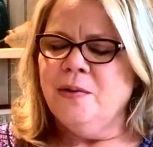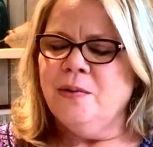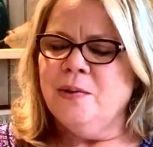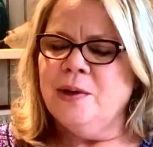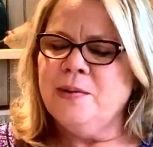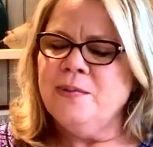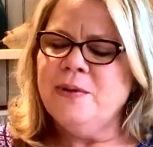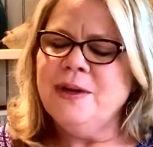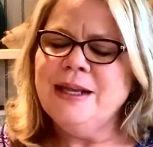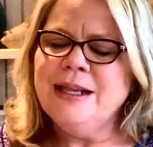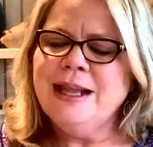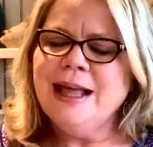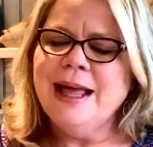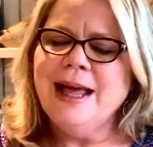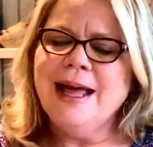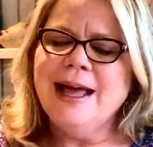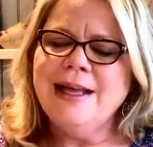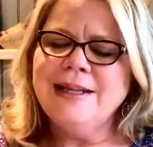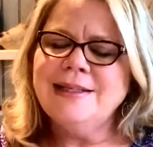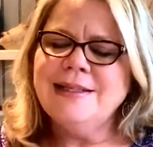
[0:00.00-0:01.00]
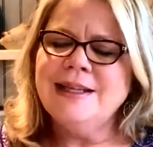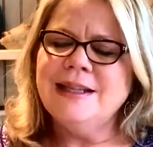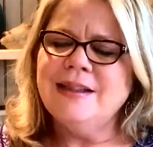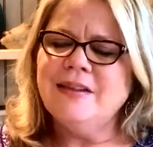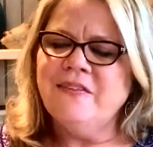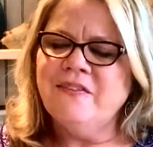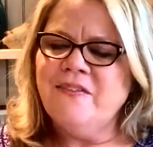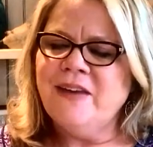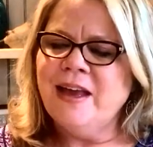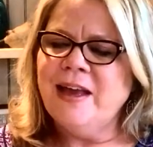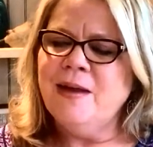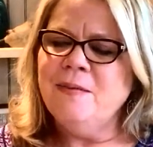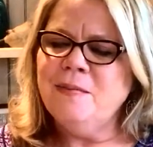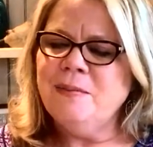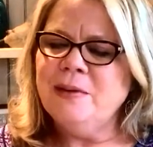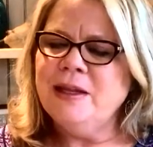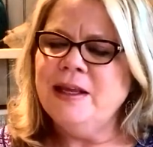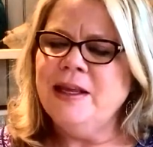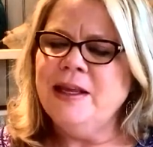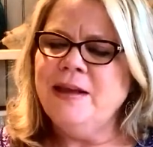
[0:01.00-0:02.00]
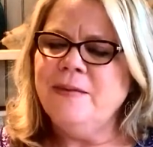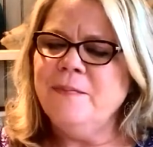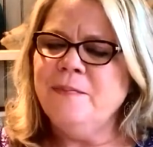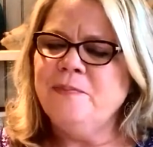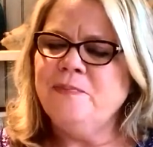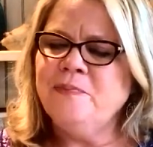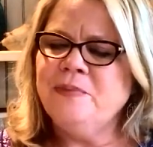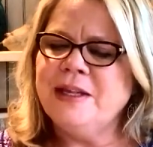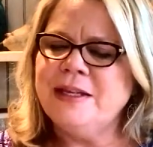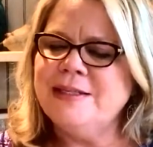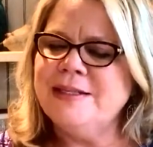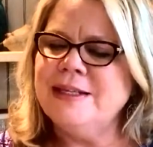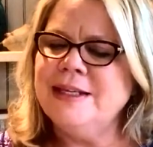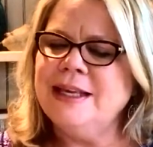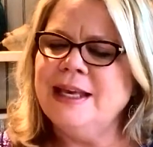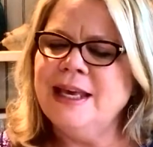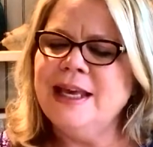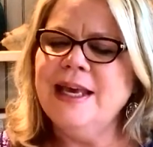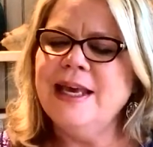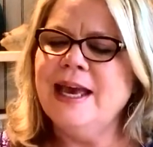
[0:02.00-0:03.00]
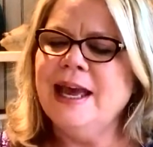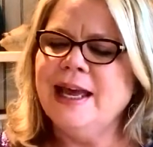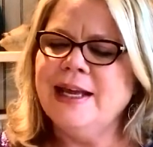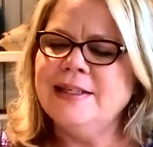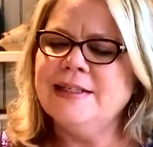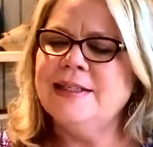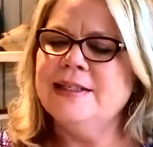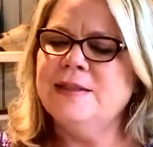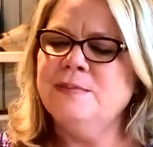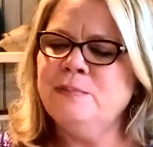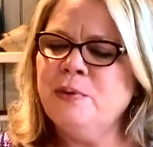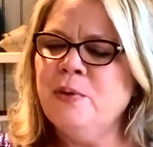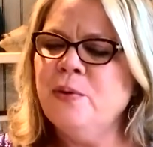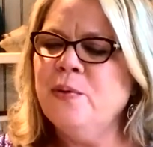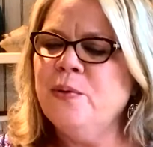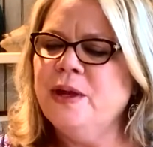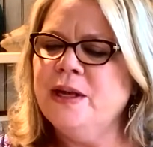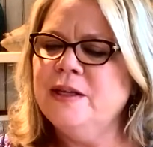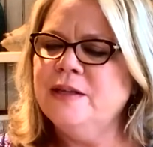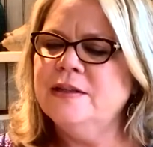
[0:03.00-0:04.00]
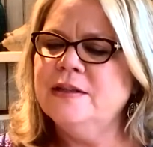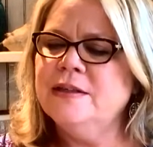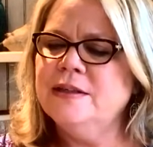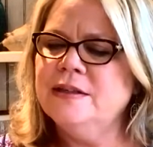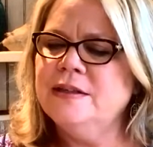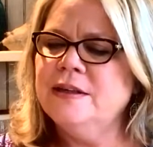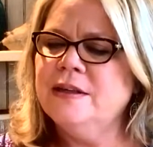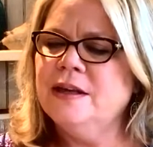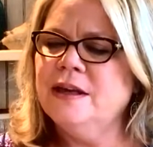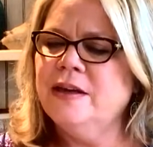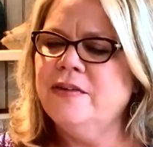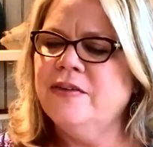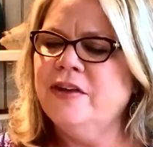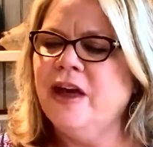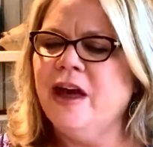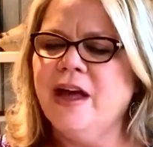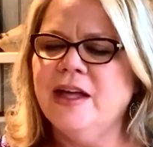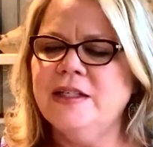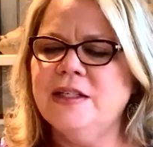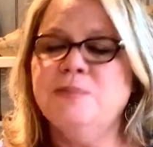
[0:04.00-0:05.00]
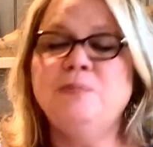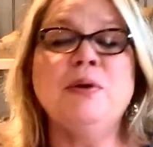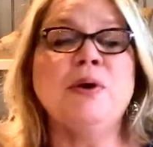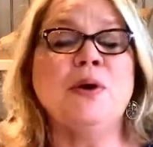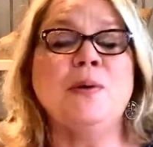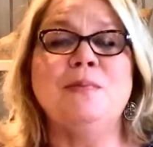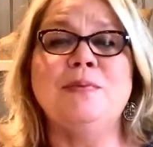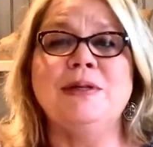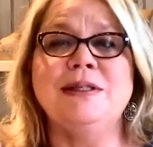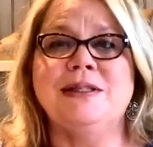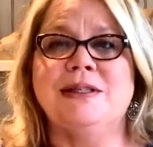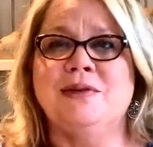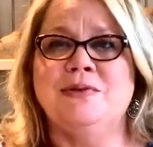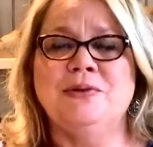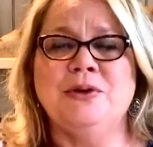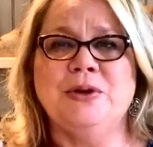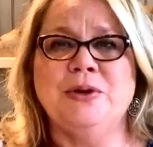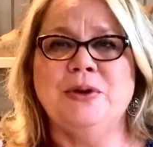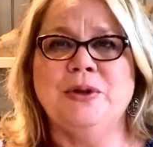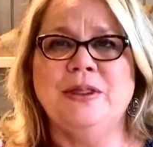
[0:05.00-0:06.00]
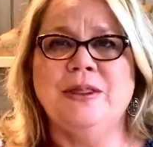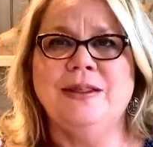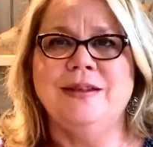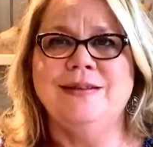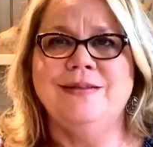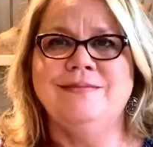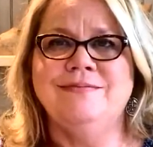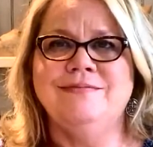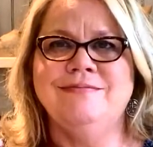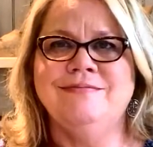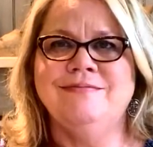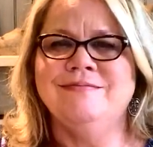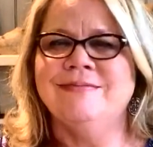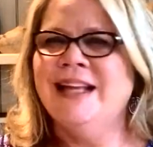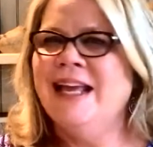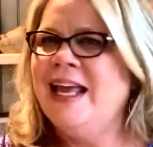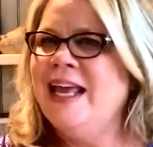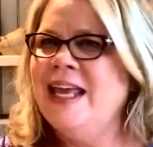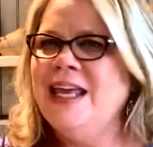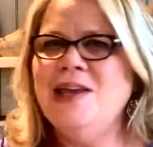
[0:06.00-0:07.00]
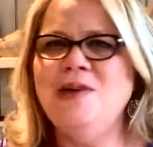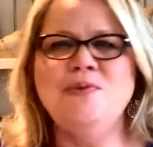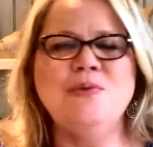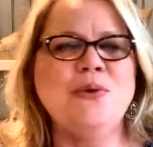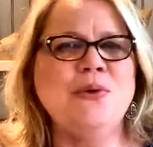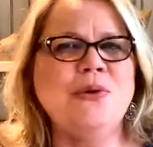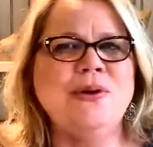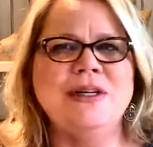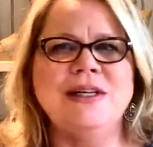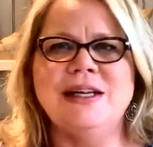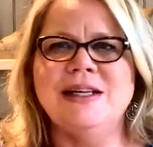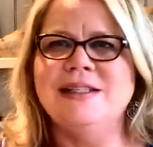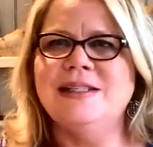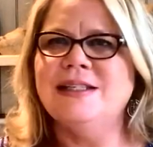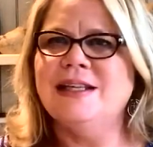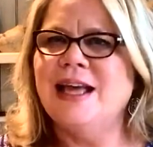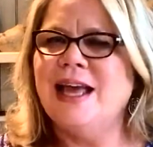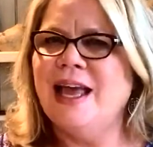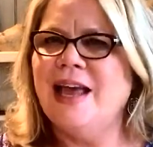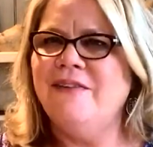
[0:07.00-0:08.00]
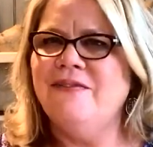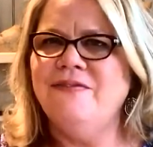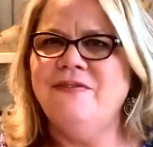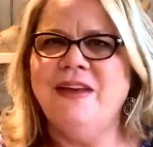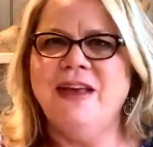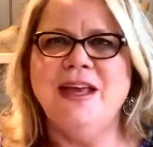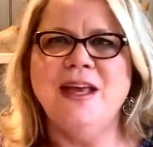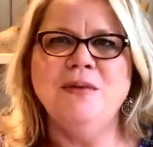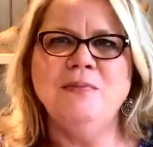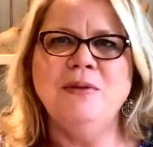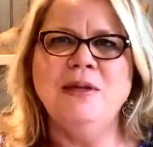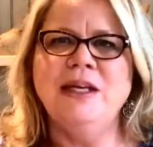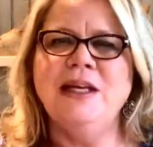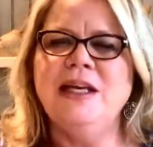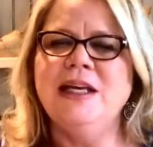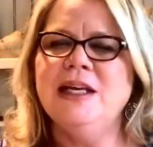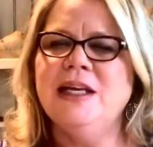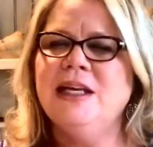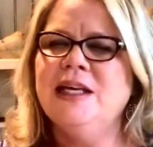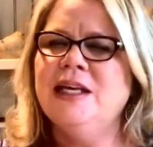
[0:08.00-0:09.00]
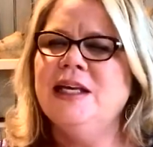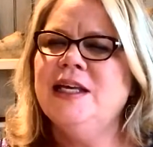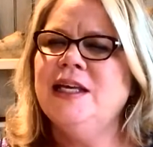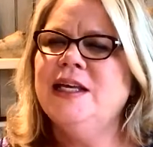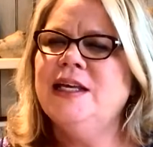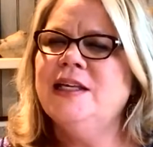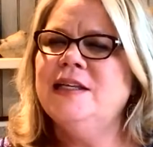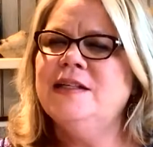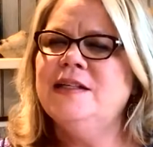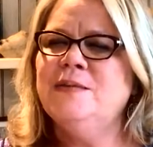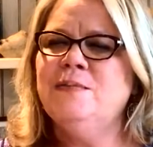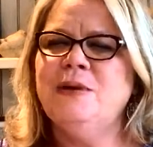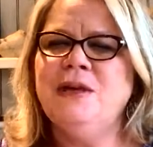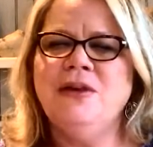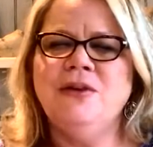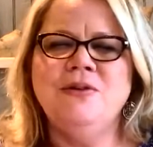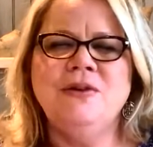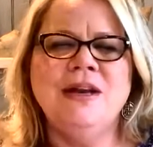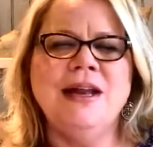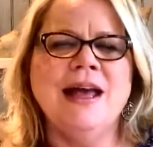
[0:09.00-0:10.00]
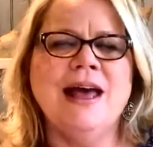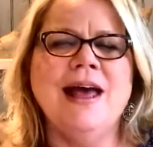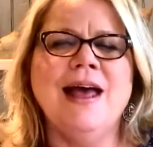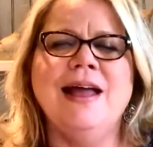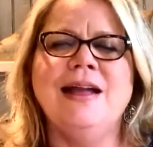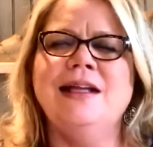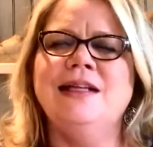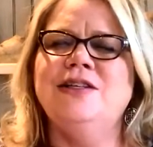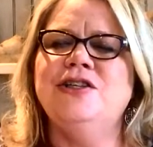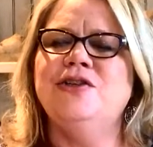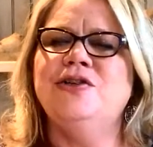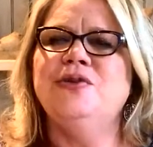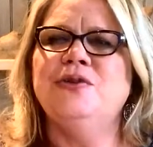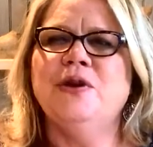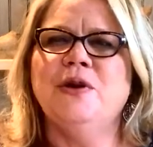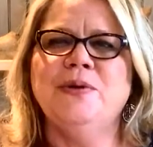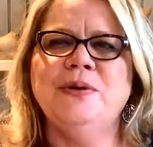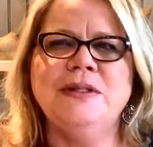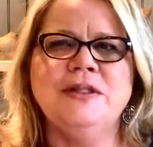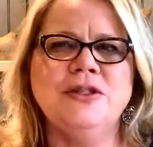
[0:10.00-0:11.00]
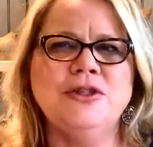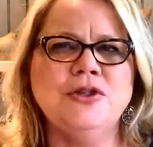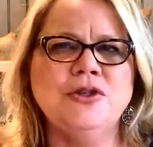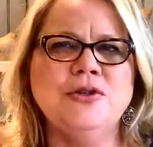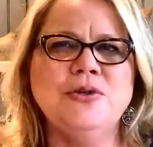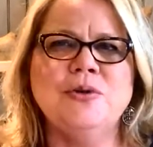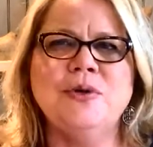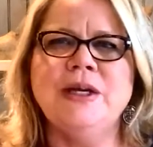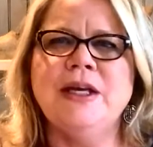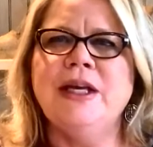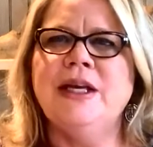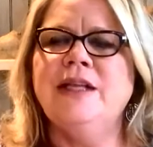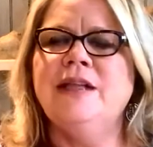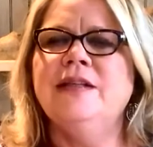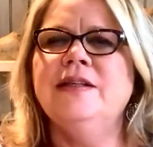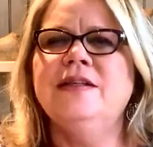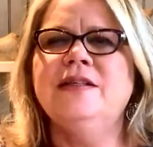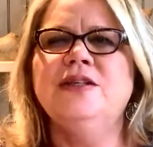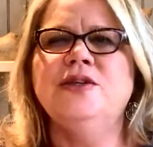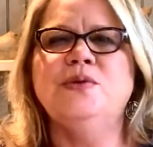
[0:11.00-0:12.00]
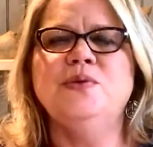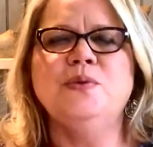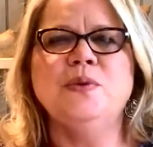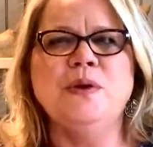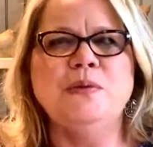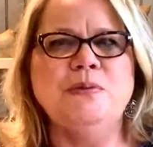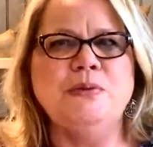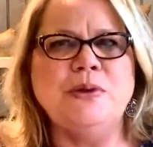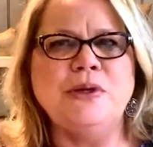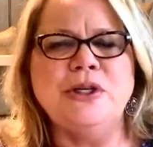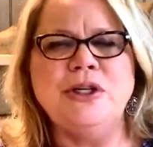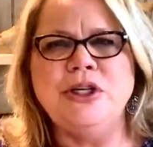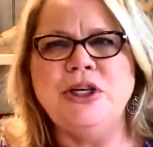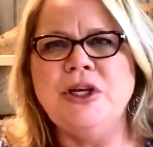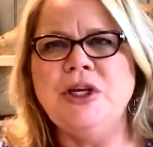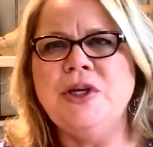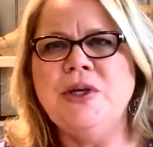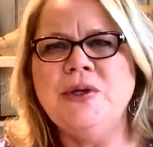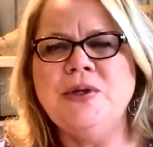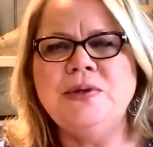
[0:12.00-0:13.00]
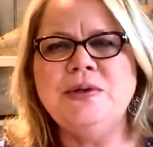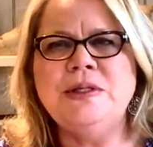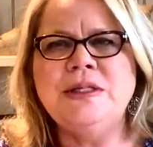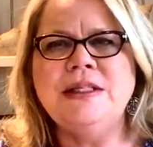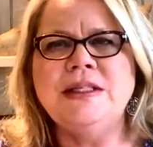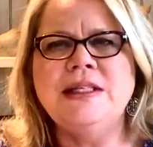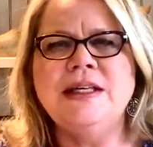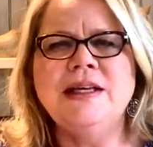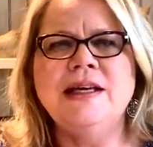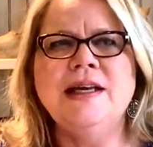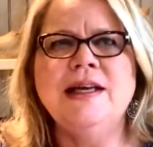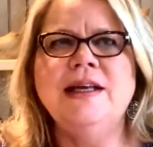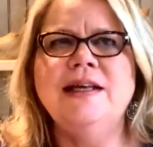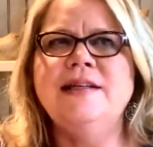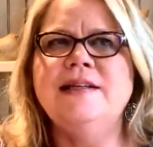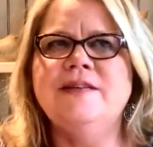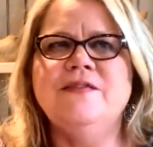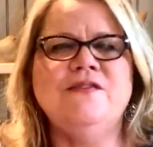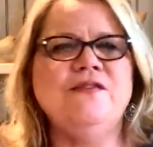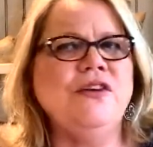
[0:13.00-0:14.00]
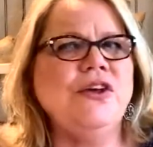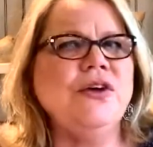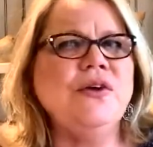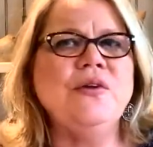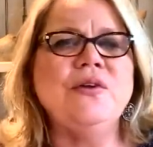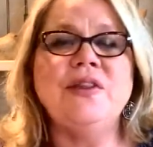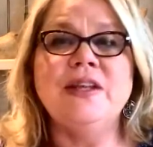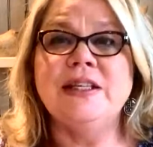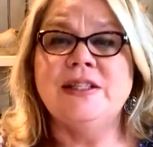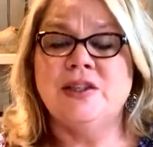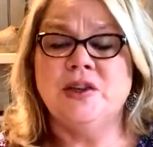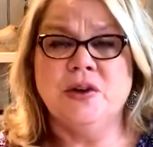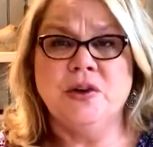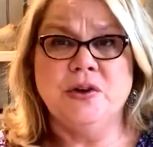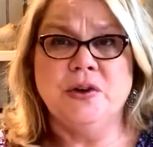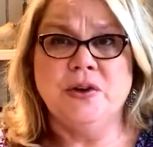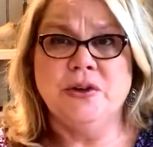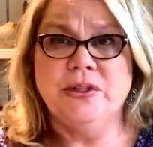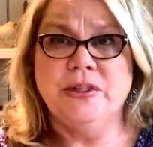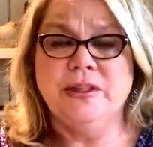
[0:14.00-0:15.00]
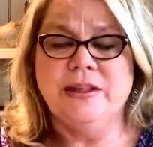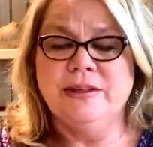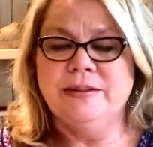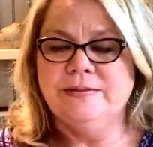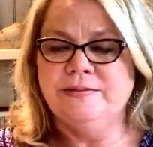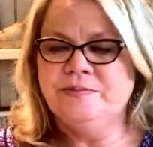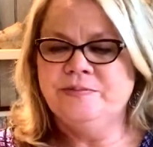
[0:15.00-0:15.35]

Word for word: We realize that the family is the key access point of God's purpose on earth. He wanted us to have family, to be united, to grow in strength, to reproduce, to fill this earth,